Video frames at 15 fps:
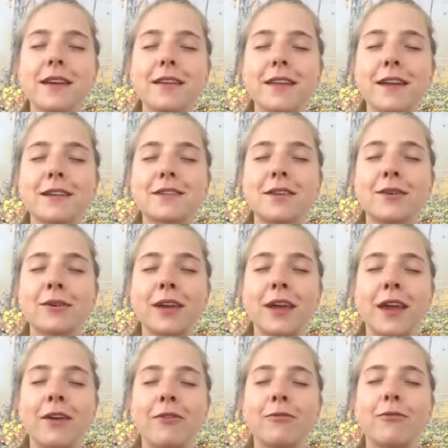that is
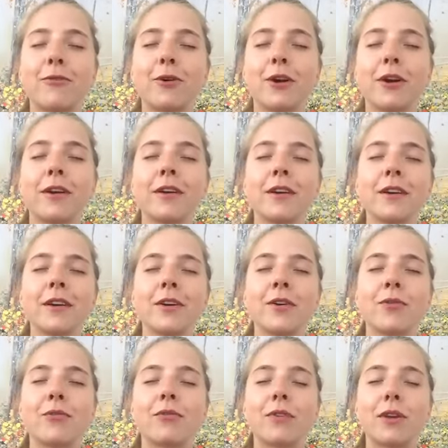looking for
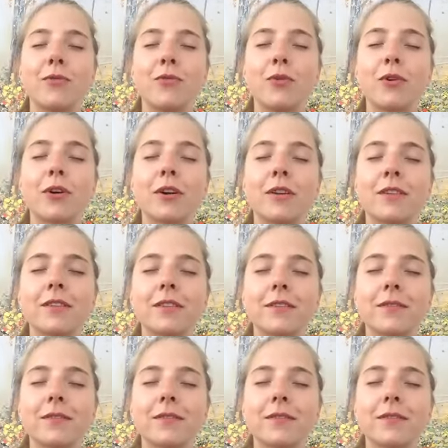reward.